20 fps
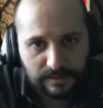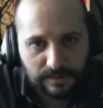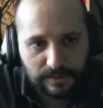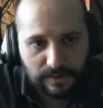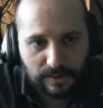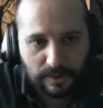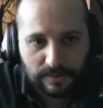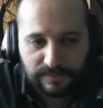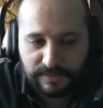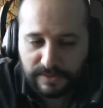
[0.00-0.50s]

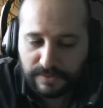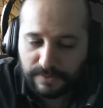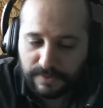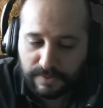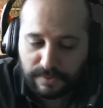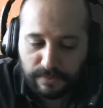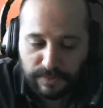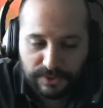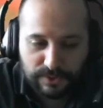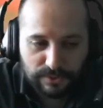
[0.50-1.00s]
of the
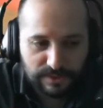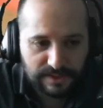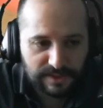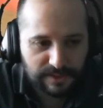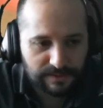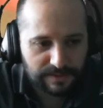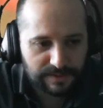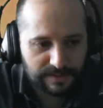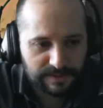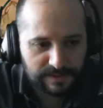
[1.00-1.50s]
individual
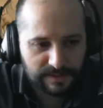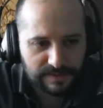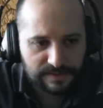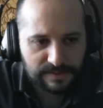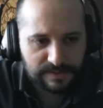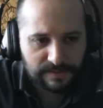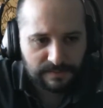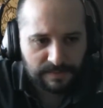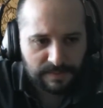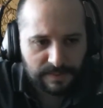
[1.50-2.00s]

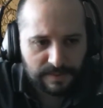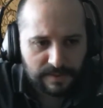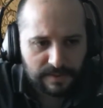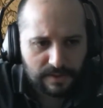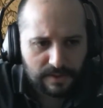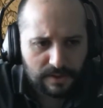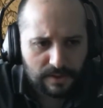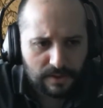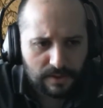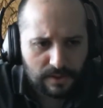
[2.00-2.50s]
characters.
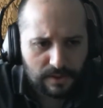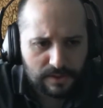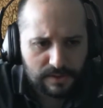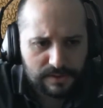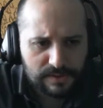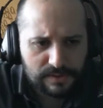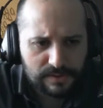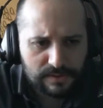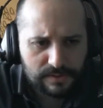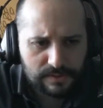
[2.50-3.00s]

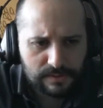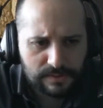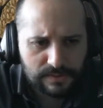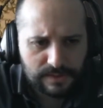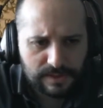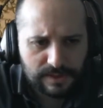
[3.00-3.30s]
Also,